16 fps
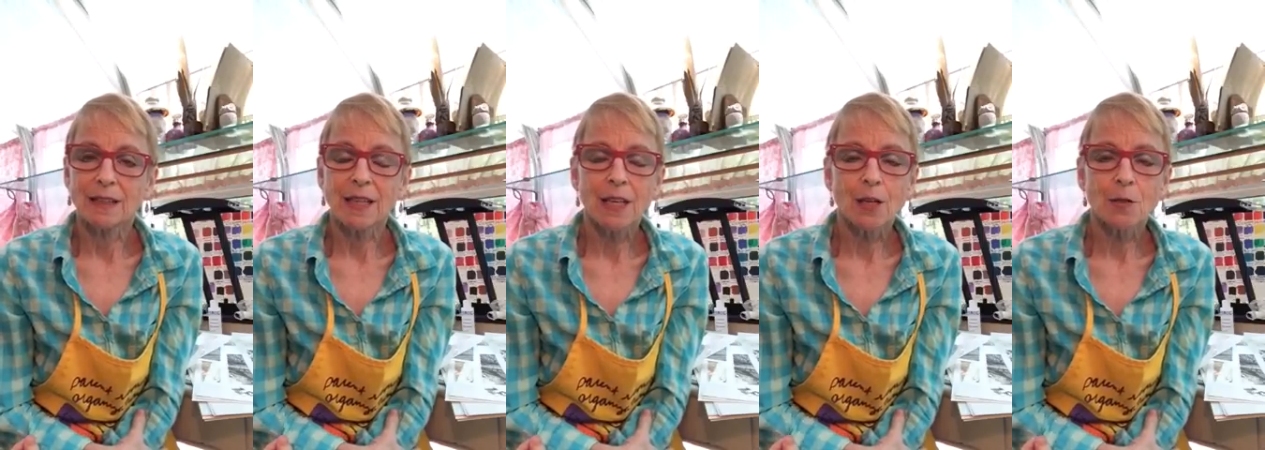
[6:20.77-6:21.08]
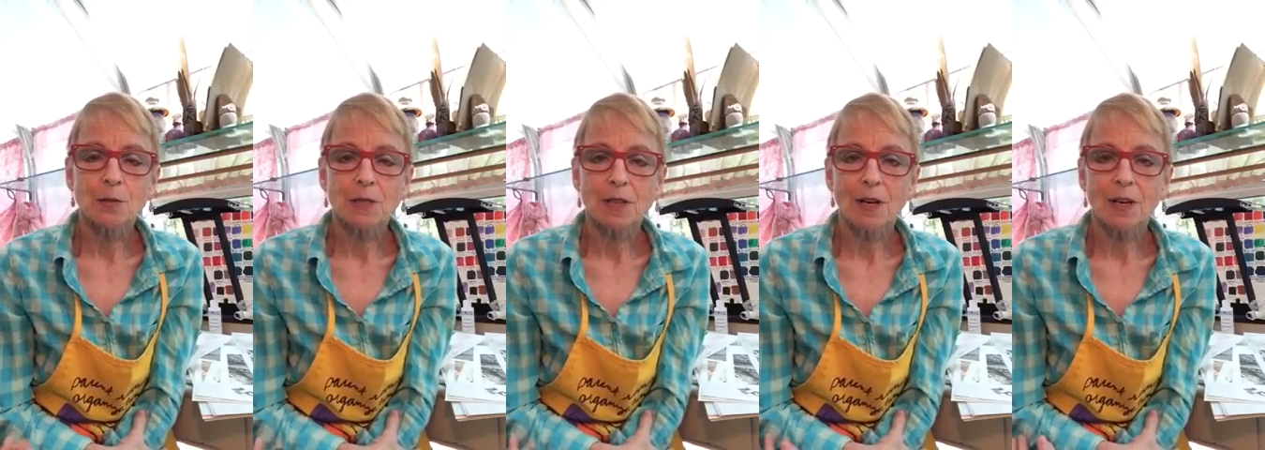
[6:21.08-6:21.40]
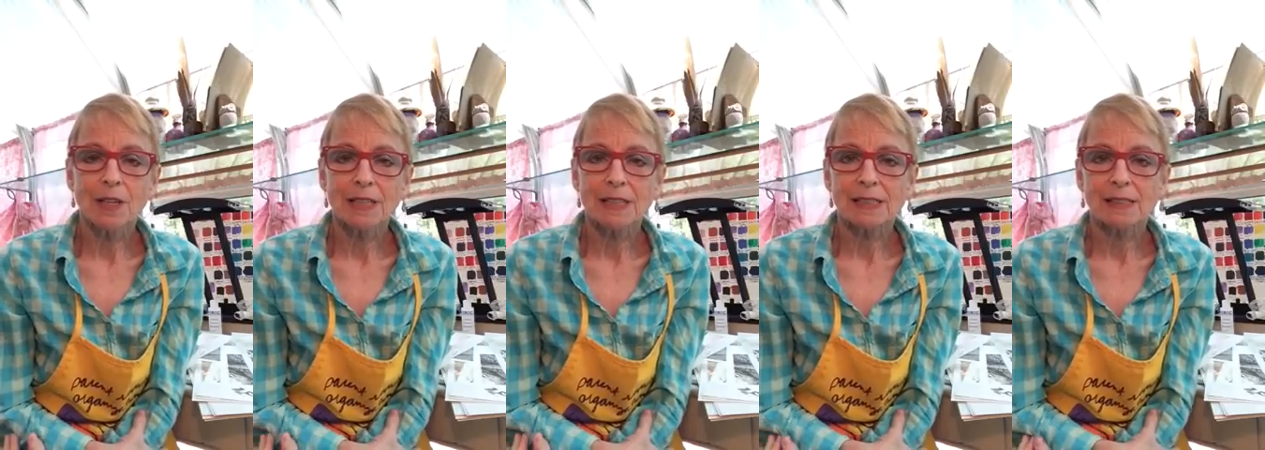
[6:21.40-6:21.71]
the
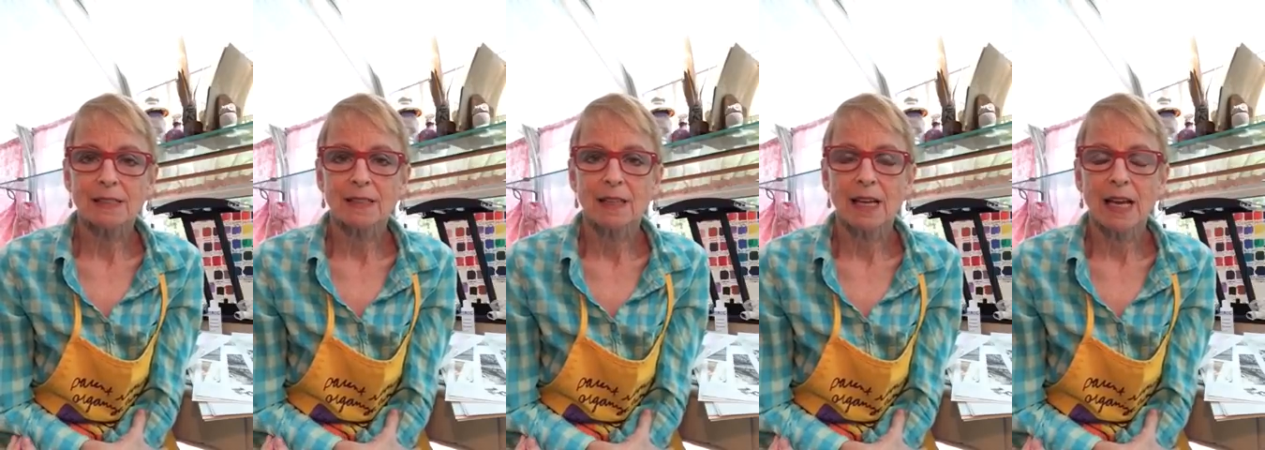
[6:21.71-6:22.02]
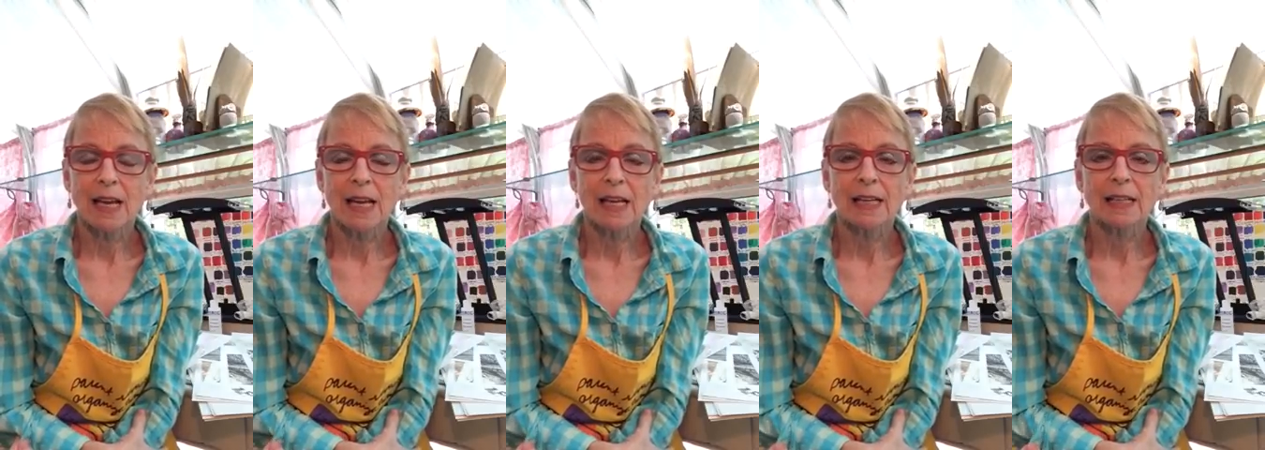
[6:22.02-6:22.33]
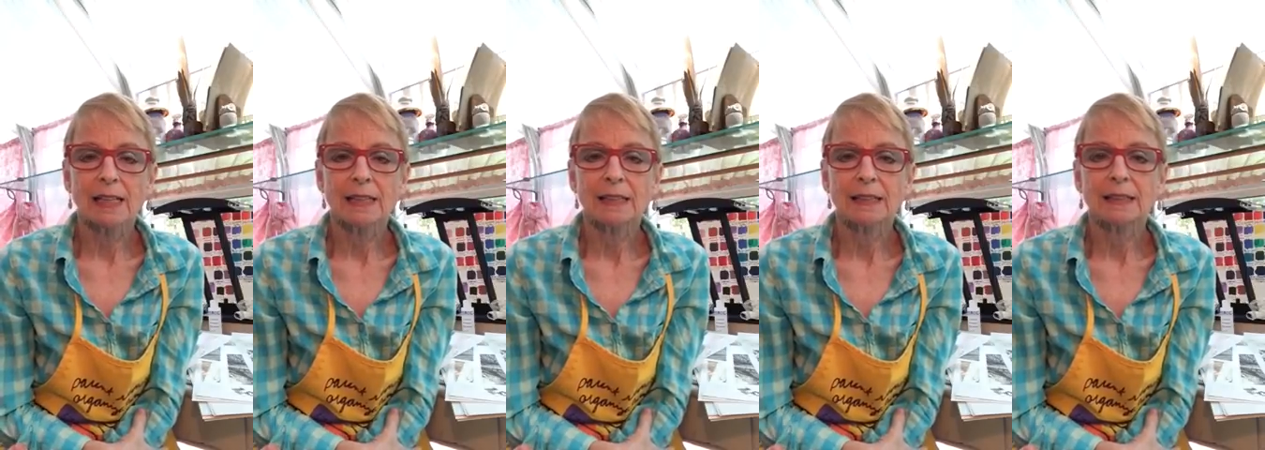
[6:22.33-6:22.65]
Ozarks,
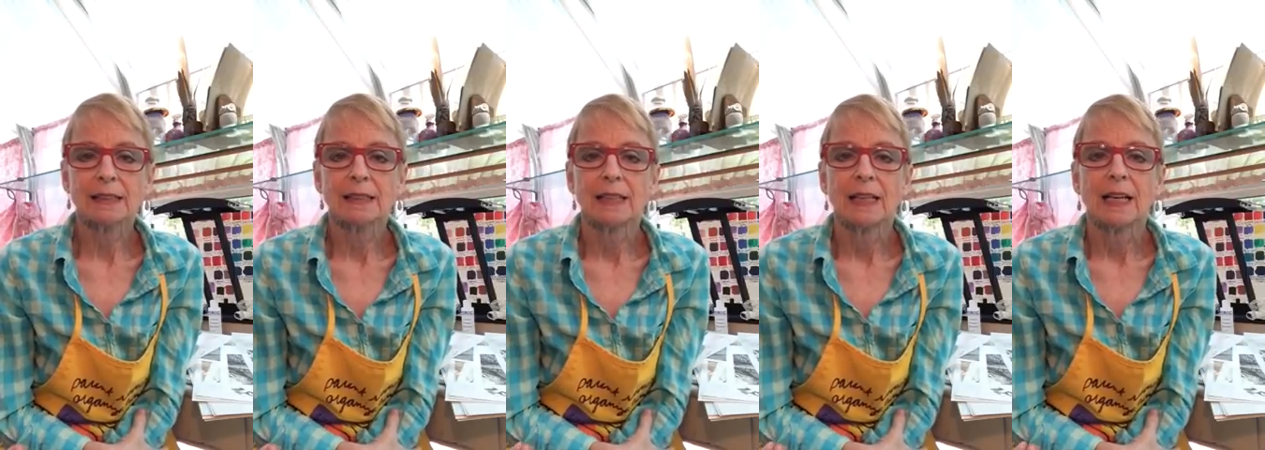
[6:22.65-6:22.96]
and